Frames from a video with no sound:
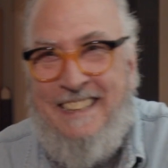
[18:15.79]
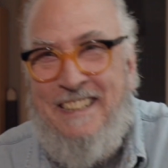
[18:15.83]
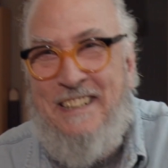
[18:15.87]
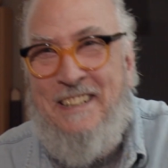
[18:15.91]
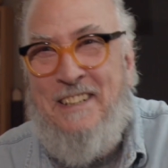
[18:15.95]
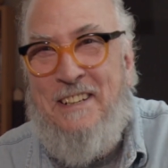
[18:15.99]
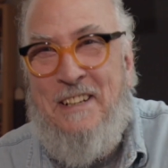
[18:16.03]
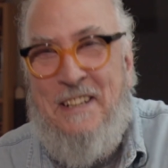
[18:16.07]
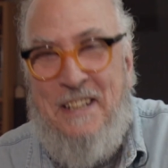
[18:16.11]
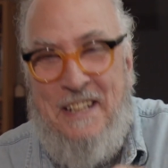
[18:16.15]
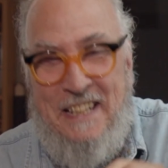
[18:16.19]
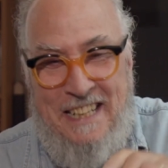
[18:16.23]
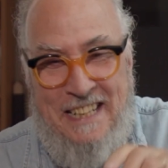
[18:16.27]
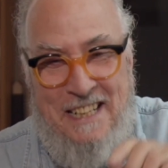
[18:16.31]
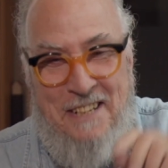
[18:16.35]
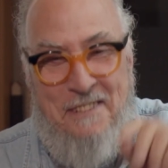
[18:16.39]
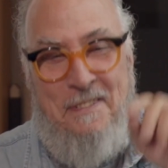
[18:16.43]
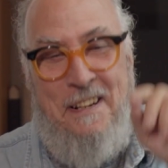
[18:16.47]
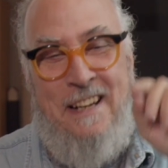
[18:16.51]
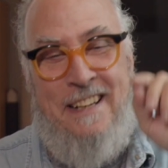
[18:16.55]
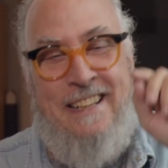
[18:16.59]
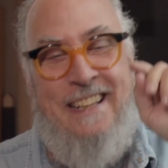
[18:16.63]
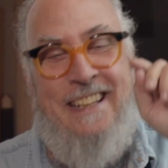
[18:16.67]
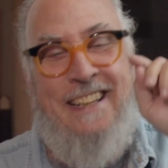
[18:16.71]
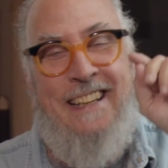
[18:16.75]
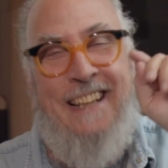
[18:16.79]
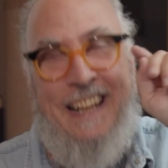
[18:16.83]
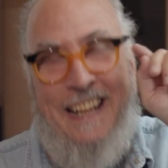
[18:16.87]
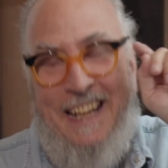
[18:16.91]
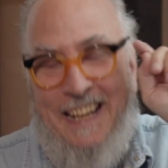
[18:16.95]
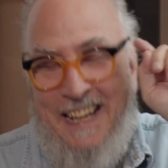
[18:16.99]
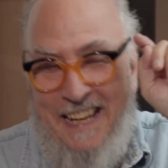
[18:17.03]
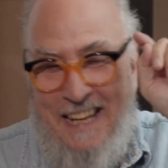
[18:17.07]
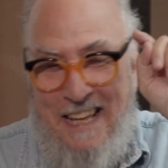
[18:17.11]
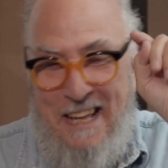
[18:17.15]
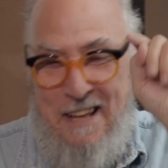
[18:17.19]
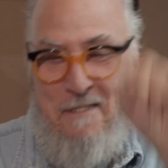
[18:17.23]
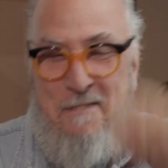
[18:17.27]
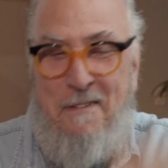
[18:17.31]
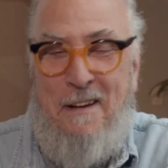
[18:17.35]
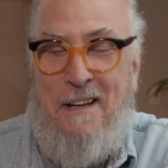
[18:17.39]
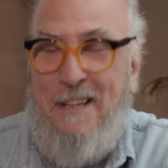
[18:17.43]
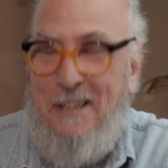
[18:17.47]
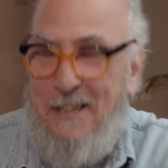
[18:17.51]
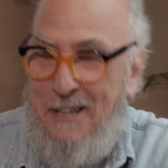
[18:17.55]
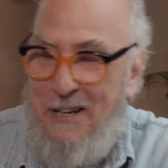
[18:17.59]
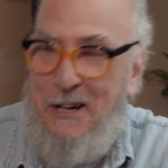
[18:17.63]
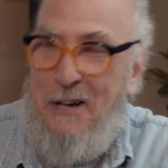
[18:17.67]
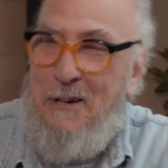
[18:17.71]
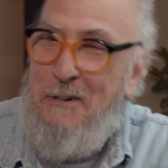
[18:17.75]
"No, if
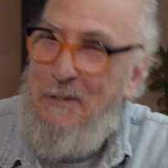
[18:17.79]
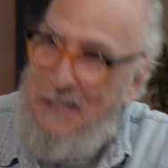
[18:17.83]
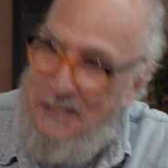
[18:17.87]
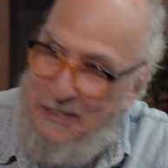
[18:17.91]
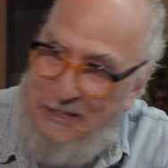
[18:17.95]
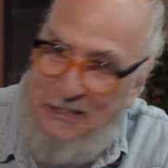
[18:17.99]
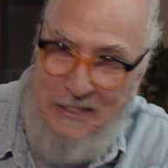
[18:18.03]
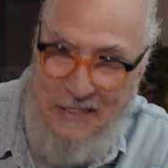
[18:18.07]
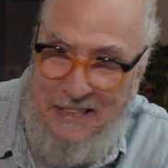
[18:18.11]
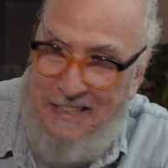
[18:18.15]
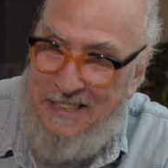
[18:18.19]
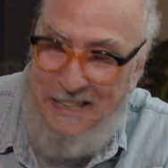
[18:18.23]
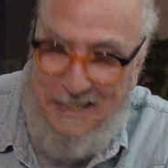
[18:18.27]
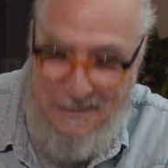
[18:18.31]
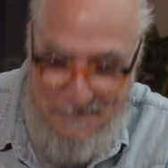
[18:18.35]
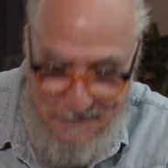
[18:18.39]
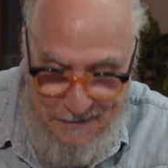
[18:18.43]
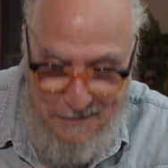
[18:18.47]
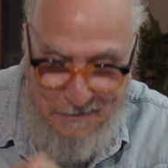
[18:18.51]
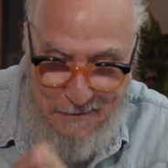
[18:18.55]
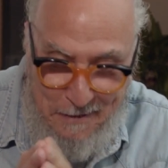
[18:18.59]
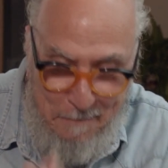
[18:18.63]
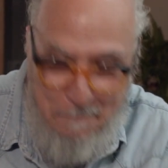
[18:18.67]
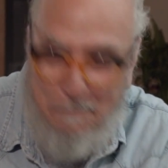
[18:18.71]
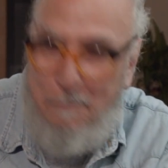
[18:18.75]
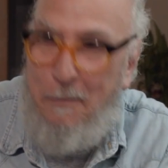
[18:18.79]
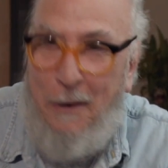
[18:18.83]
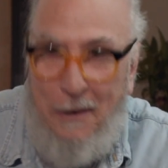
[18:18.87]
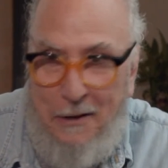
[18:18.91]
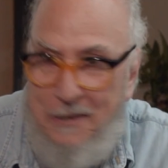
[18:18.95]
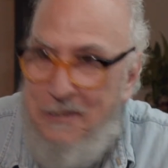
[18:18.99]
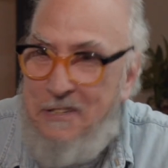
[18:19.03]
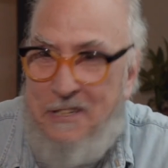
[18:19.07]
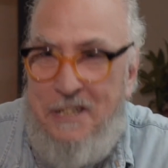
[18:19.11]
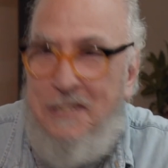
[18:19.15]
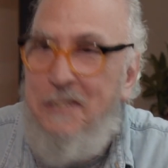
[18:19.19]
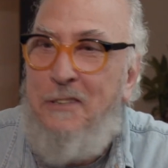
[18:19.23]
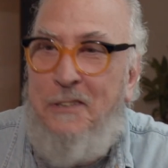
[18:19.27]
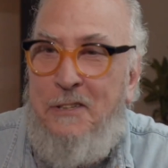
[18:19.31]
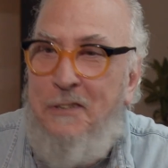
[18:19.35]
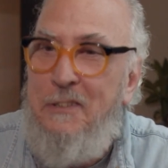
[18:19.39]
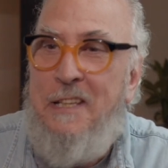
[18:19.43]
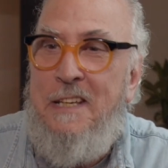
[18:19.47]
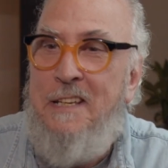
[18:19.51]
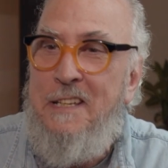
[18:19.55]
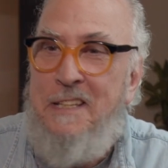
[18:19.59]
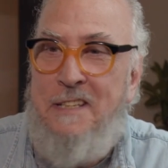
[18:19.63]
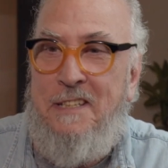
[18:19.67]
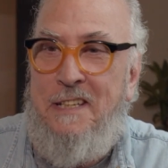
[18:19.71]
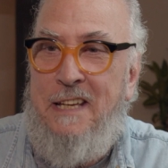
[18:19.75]
I go into if I plunge into
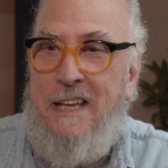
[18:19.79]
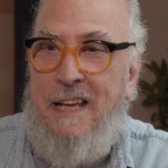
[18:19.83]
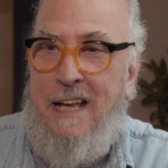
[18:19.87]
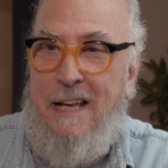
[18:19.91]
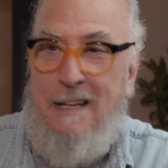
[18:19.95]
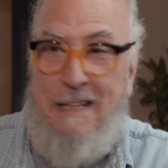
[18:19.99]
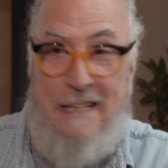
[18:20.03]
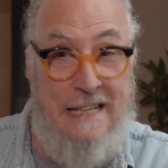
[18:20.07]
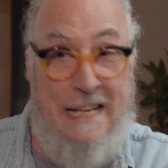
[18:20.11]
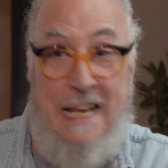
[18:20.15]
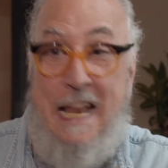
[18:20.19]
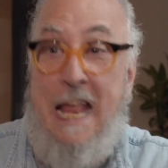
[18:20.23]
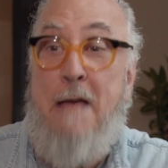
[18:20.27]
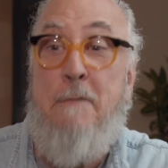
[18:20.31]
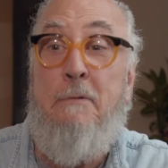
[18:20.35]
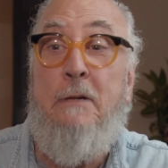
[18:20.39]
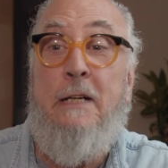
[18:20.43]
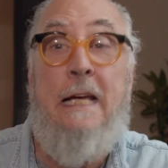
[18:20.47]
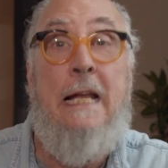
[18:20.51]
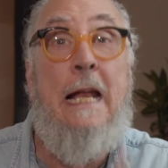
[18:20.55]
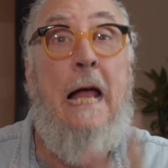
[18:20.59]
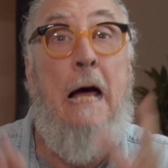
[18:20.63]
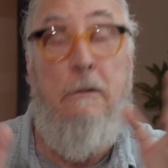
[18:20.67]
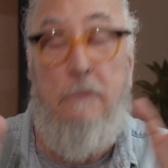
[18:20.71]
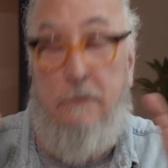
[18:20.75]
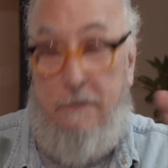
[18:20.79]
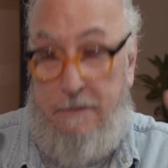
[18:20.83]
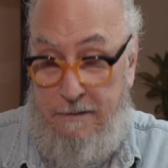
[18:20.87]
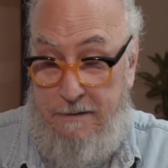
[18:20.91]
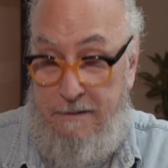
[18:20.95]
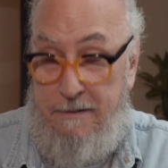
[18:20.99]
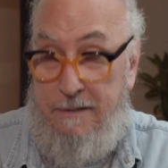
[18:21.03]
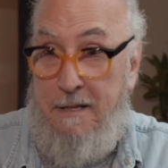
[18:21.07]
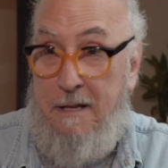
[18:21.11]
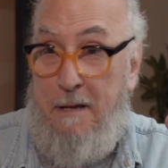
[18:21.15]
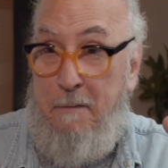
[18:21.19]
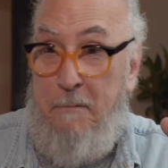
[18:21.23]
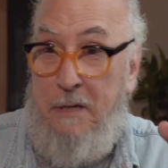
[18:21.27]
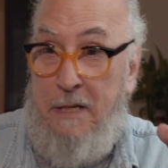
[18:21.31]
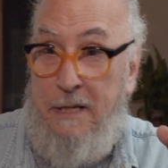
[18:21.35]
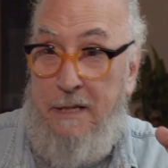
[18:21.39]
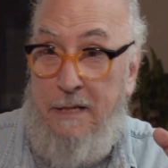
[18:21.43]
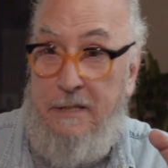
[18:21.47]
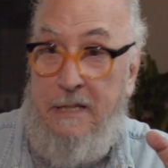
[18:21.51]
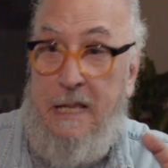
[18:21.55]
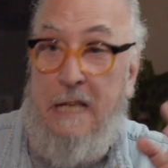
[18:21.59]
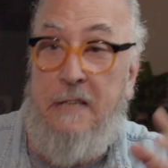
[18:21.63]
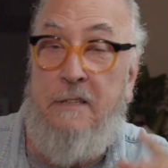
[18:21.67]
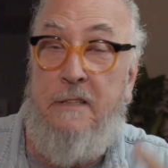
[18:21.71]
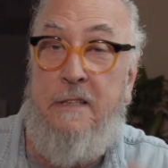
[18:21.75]
this, I'll never get out. I mean,
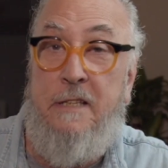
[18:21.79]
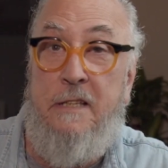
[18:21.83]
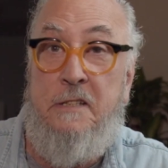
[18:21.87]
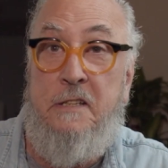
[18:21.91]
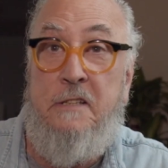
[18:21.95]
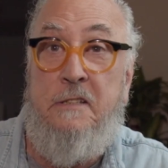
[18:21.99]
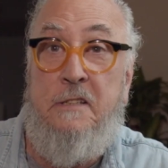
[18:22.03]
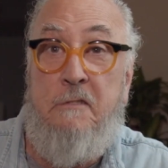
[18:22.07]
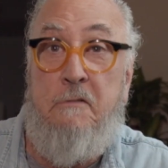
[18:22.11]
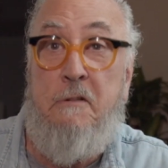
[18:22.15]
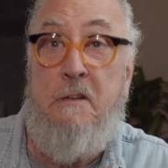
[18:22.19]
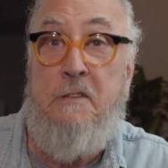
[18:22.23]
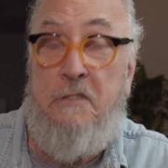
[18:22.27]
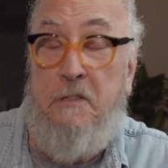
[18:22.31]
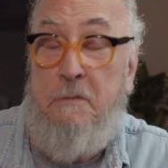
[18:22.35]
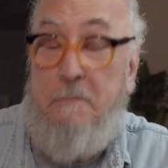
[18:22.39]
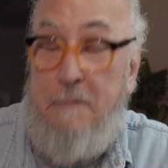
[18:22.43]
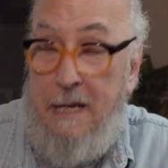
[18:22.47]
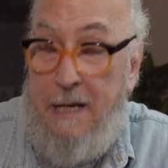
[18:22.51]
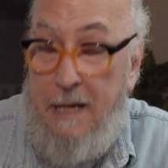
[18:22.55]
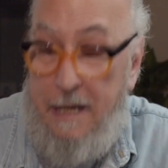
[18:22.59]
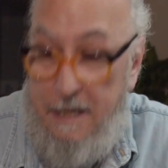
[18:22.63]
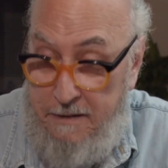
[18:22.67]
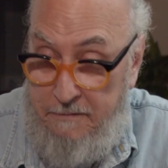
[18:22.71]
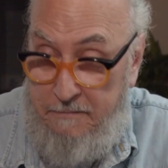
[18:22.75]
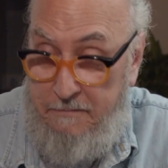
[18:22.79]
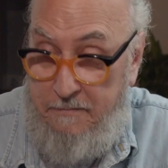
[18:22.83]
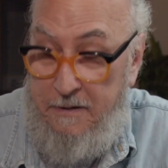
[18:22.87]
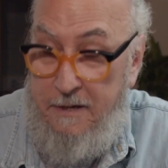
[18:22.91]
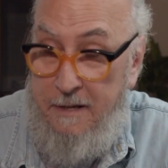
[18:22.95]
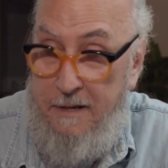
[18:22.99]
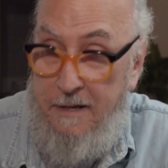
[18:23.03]
this is the rest of my life."